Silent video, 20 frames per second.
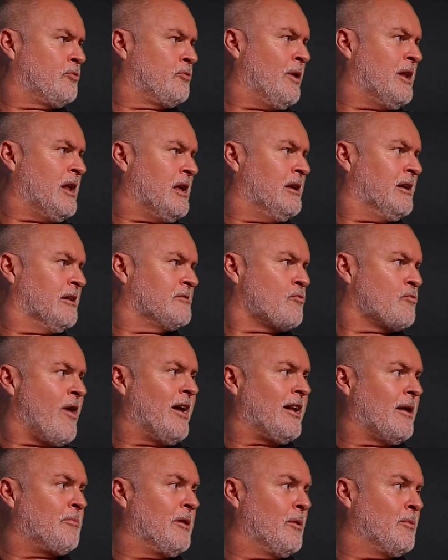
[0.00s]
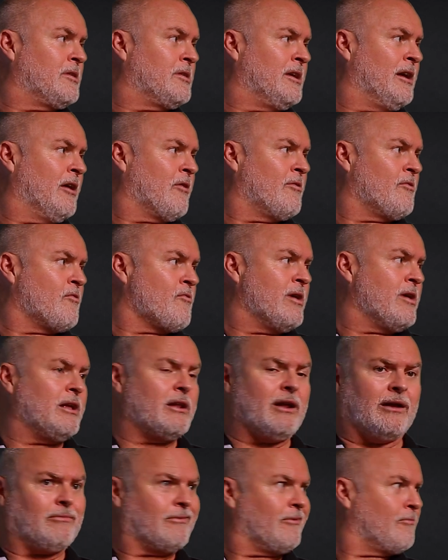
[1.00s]
20 years, right up there with Kieran
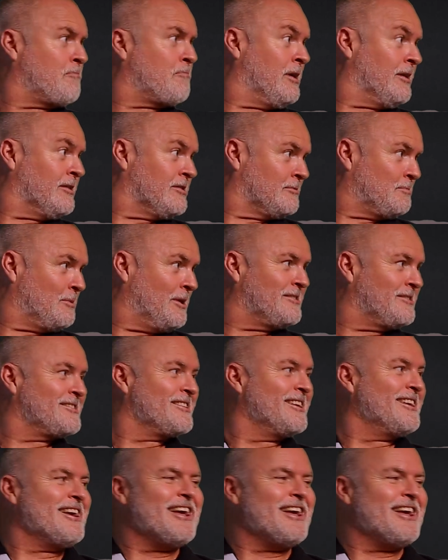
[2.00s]
Reid and Peter Spies.